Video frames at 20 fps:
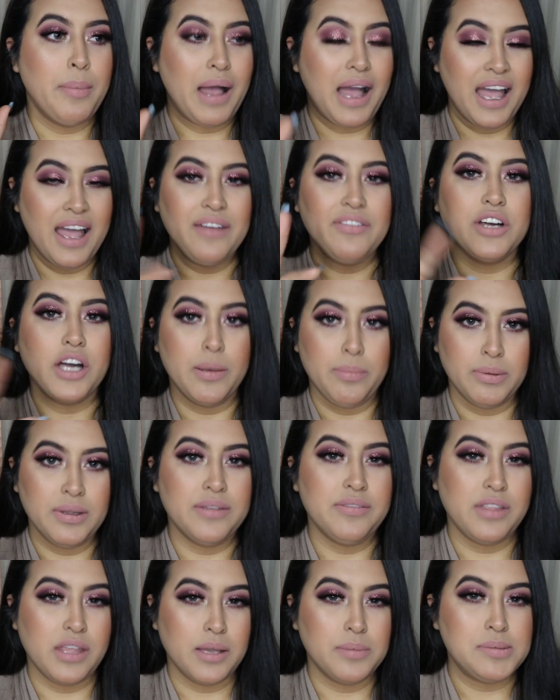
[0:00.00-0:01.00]
I have a couple
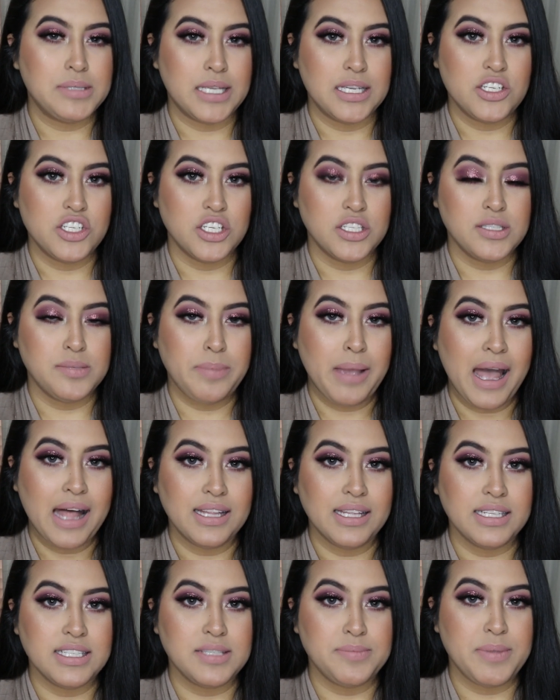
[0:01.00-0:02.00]
of the Obsessions
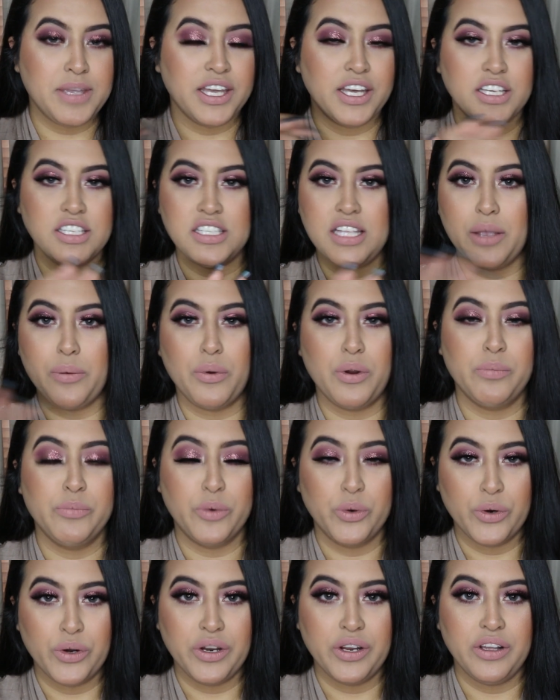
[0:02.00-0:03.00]
palettes because they were
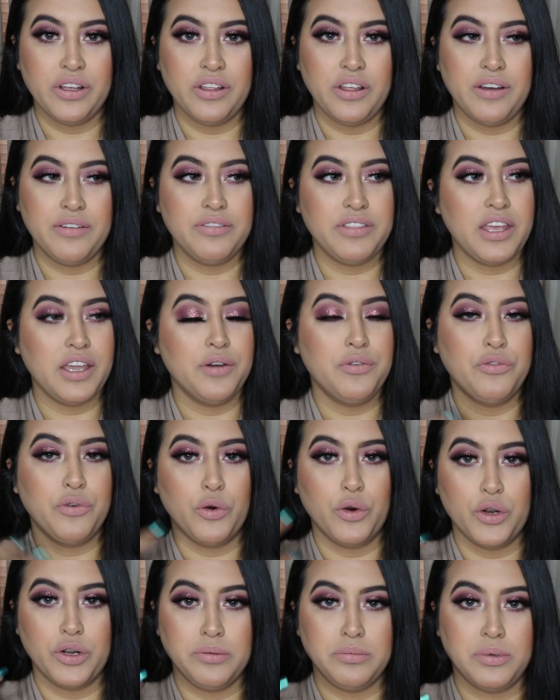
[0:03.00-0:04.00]
more of the
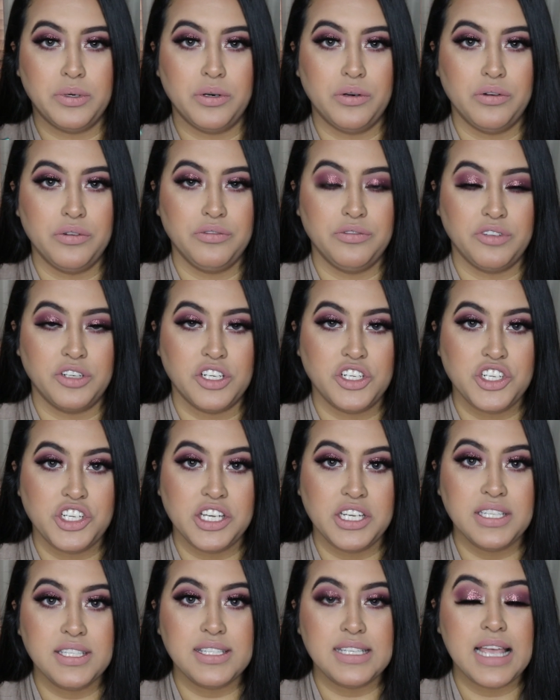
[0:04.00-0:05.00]
affordable
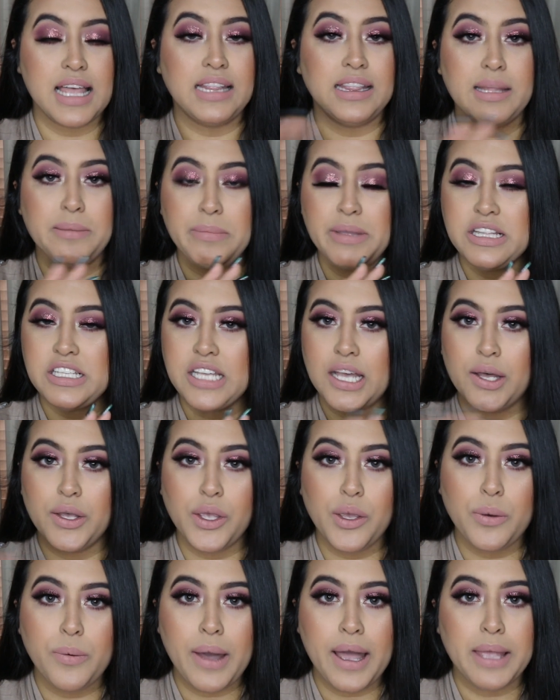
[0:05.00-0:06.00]
versions, and let me tell
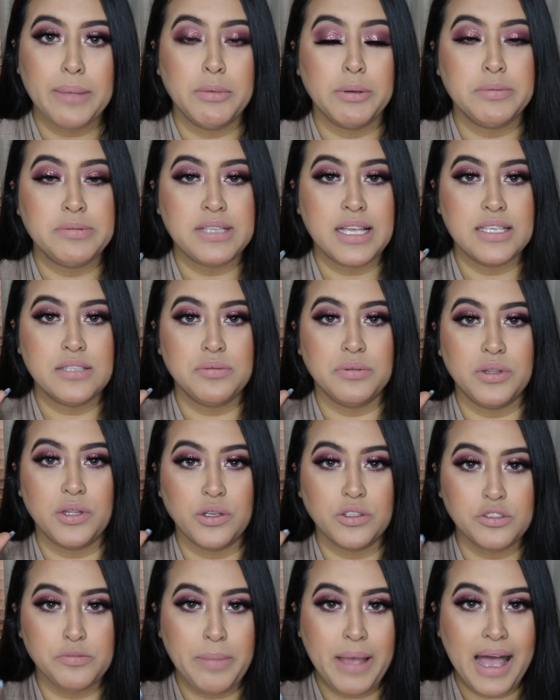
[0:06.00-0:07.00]
you, I am obsessed with
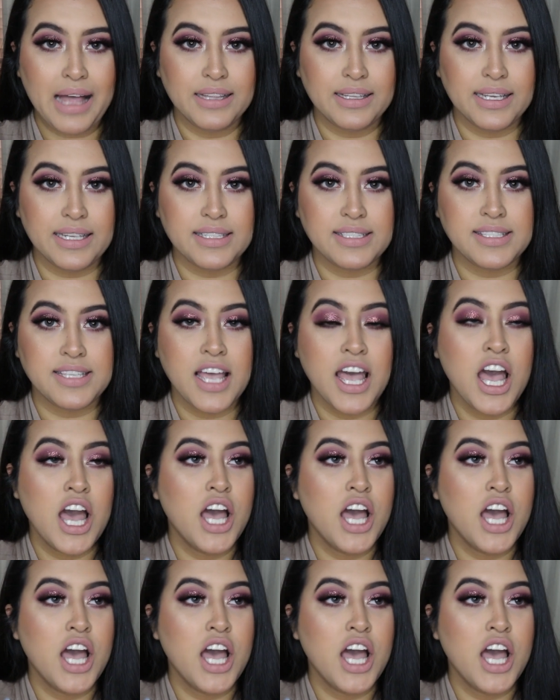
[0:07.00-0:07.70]
those palettes.